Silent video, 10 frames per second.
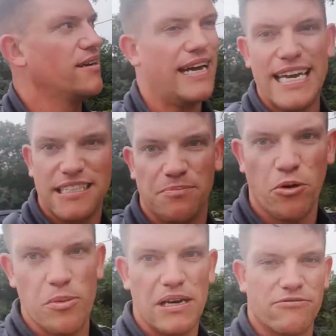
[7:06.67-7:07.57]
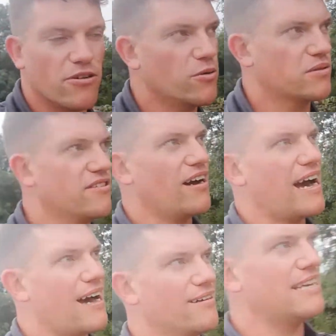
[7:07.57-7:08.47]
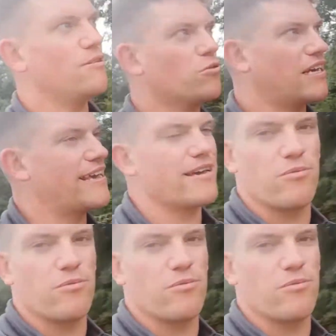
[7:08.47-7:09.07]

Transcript: It is a public route. It looks like you're